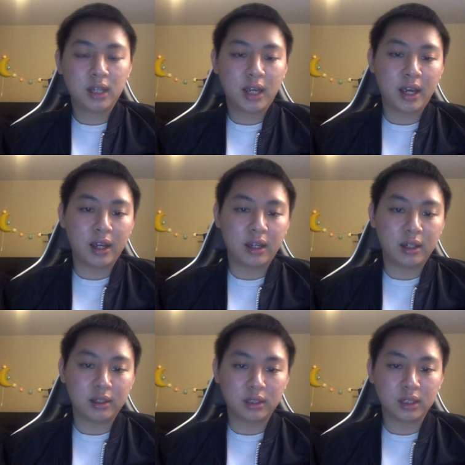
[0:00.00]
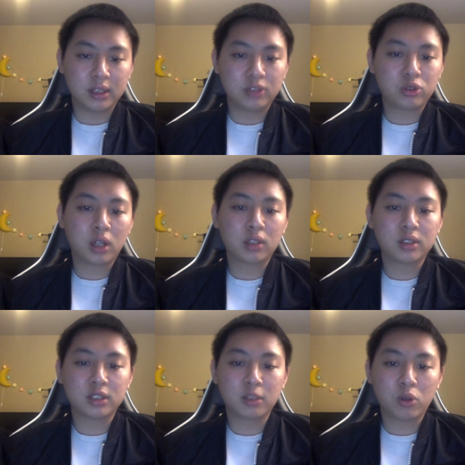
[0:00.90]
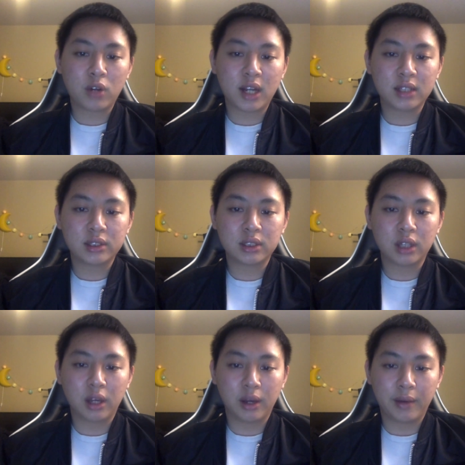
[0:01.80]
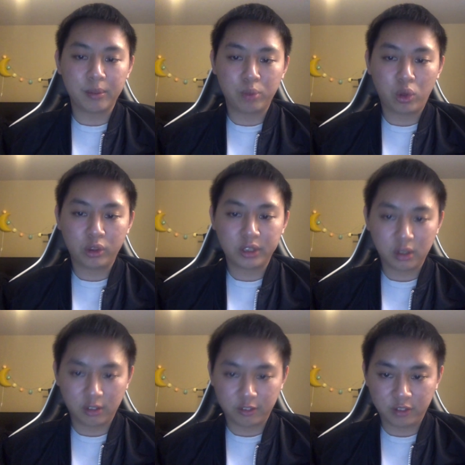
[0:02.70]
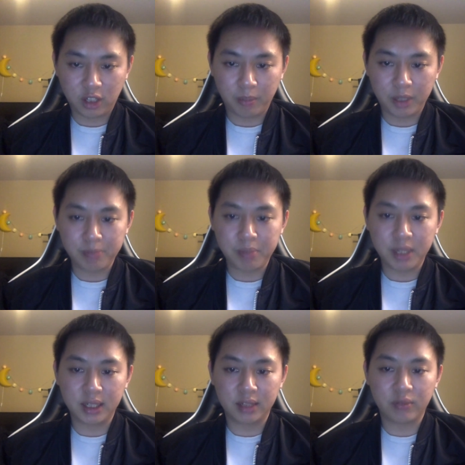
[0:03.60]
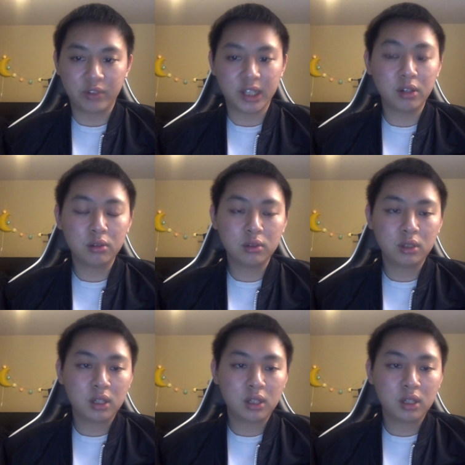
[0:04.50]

And the instructor summarized the importance of commitment in the video,